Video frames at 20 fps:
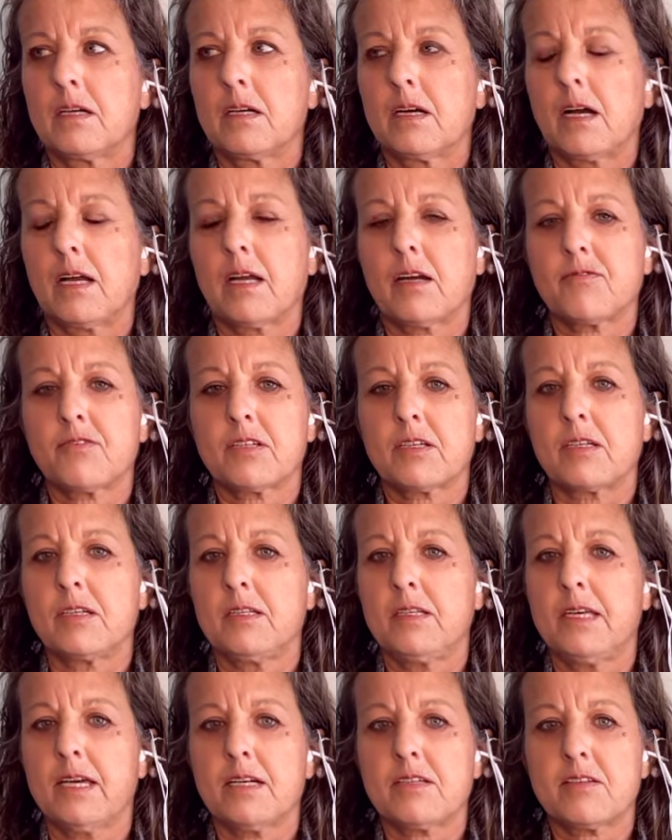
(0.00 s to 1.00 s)
I have to
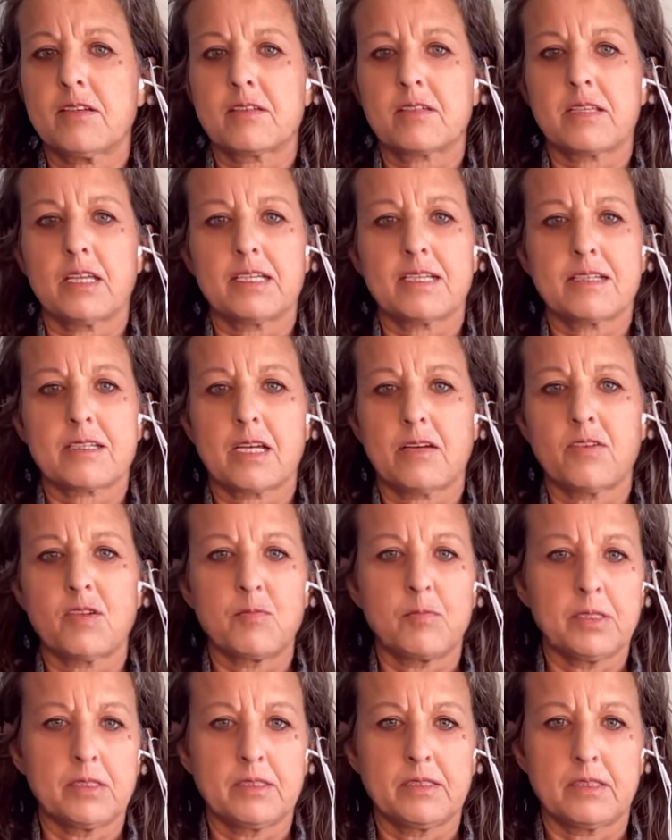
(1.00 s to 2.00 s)
guess it's like $7
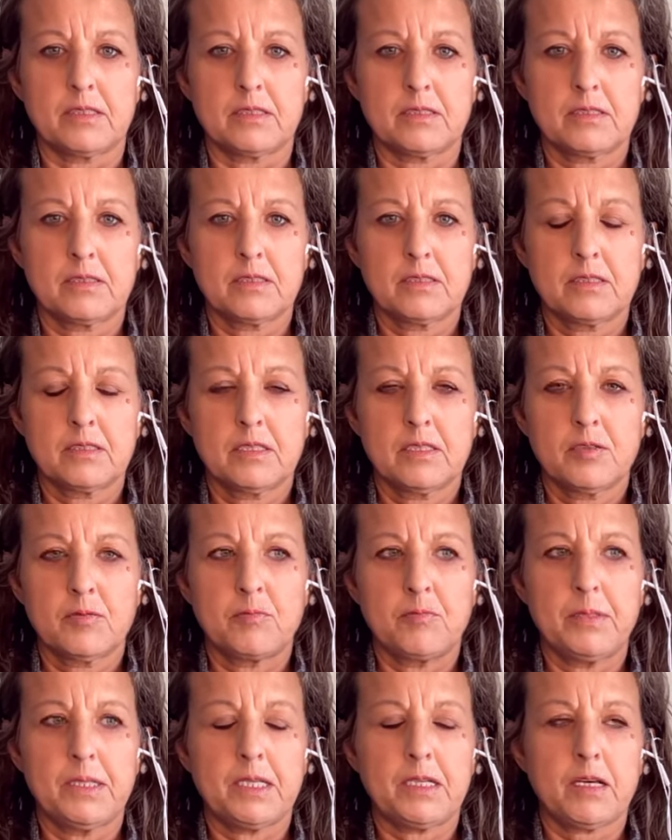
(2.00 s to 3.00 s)
billion,
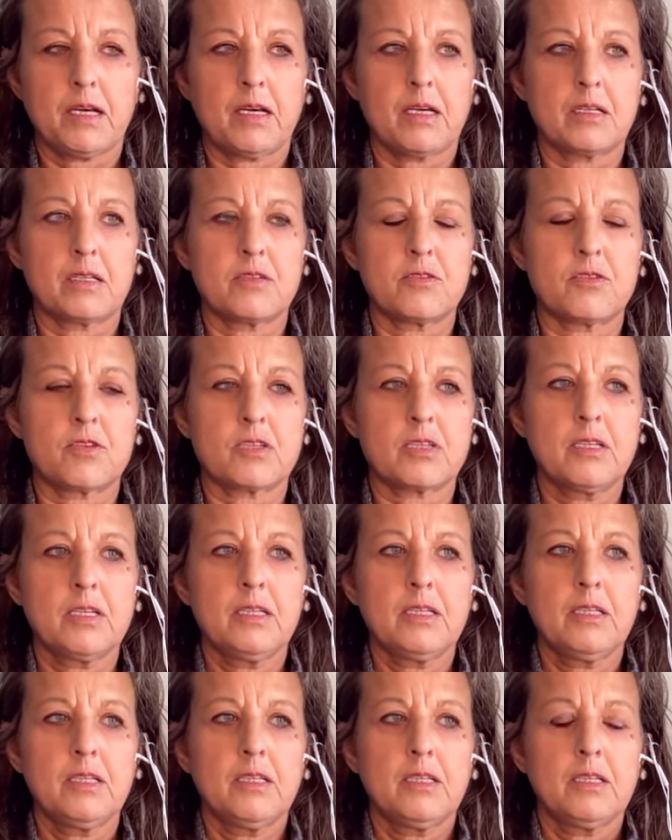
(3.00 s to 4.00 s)
because
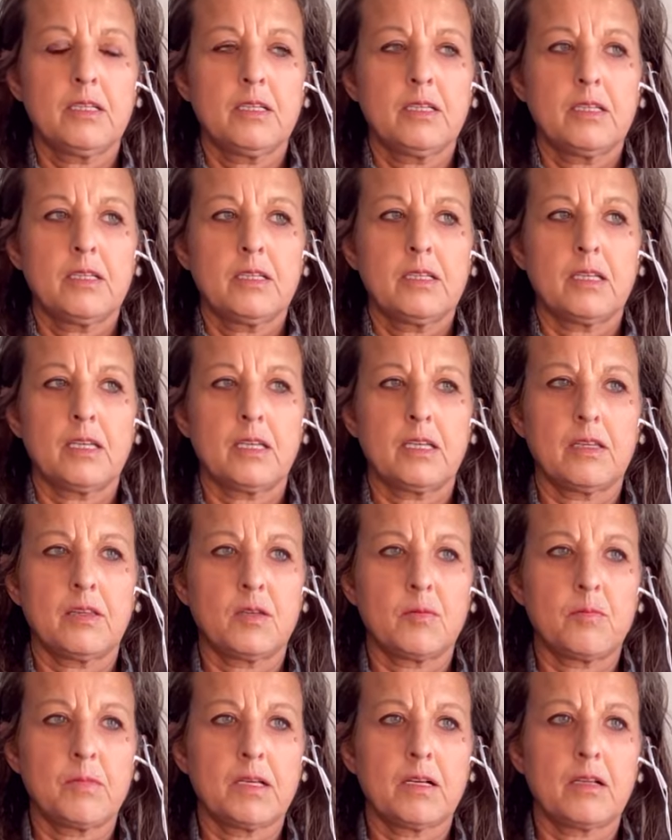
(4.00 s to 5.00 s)
in the
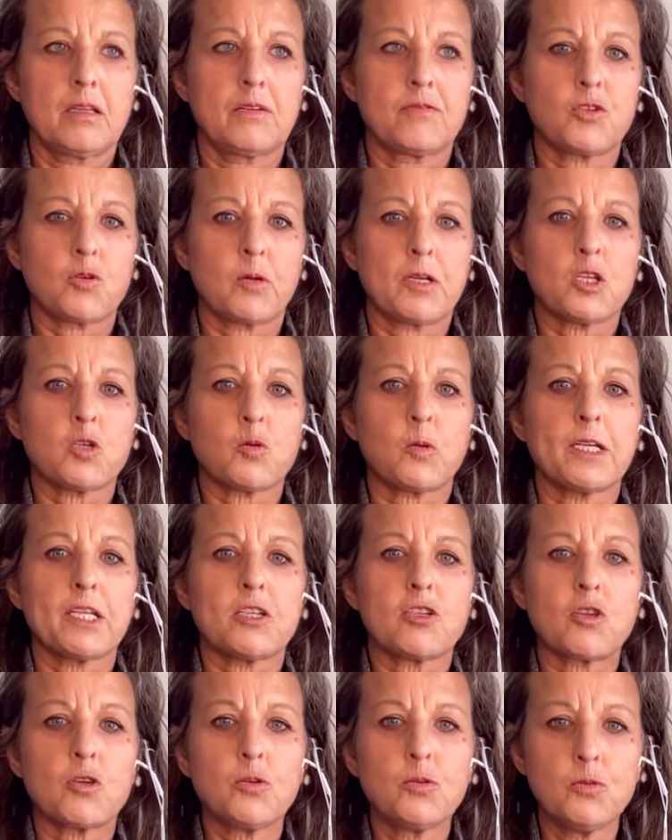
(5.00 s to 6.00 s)
middle of
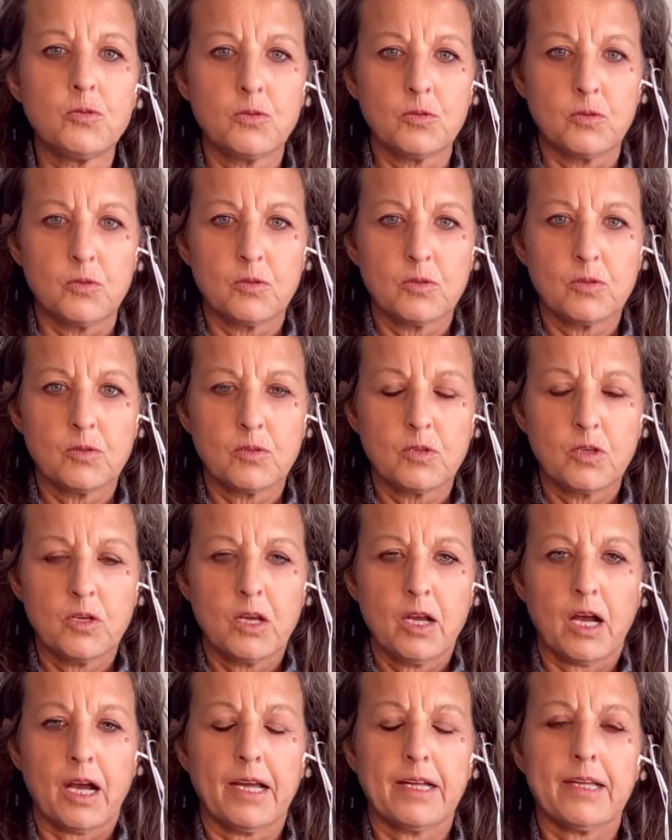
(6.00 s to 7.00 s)
2022,
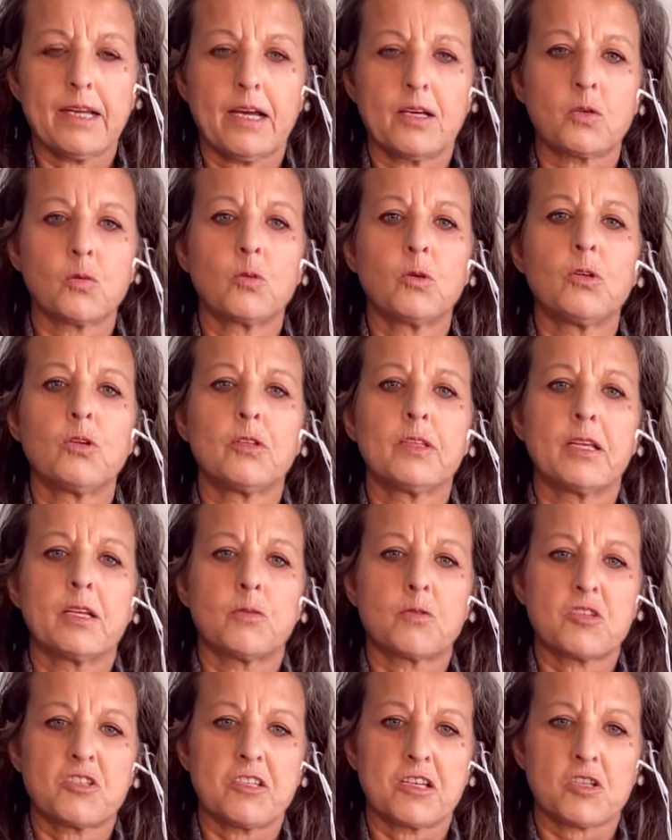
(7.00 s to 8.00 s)
I had word that it
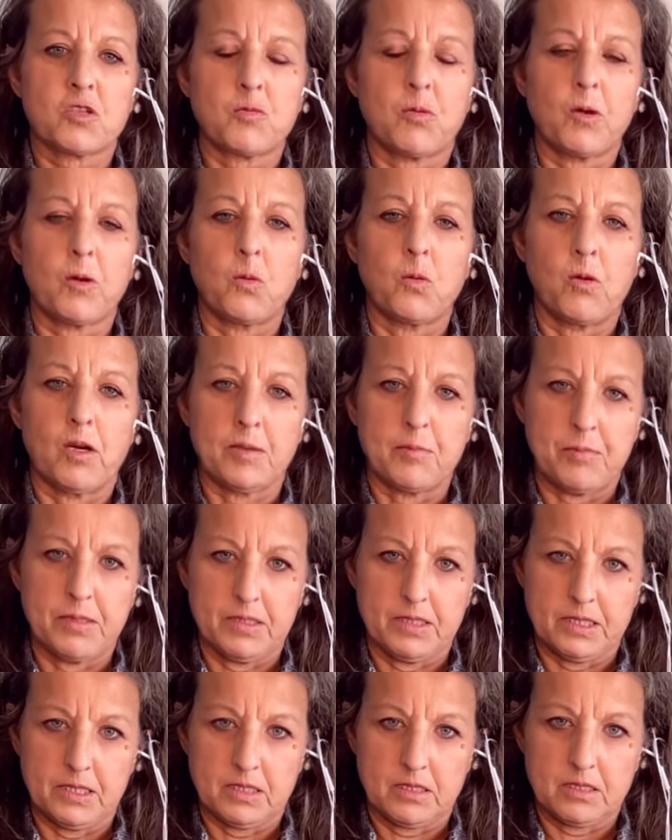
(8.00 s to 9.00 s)
was $6.1
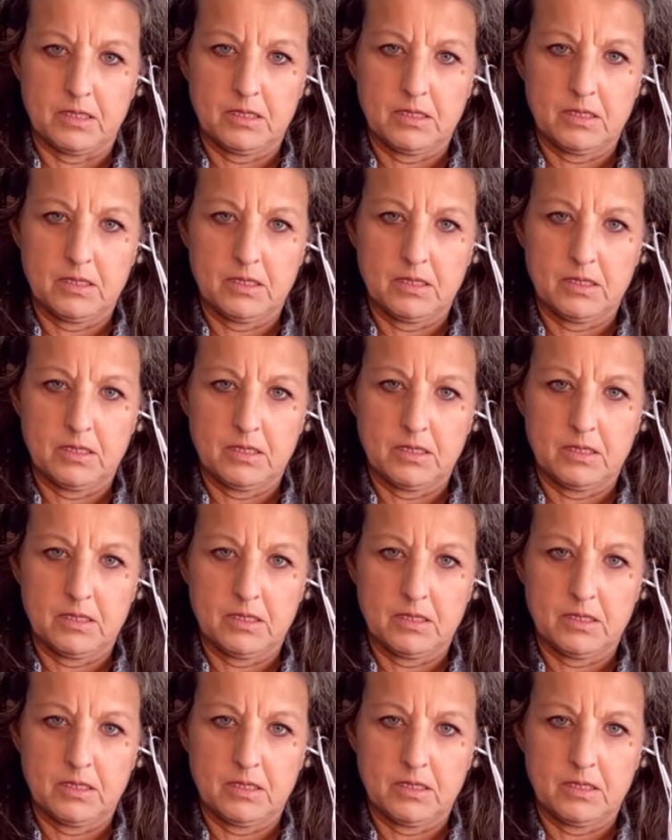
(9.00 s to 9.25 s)
billion.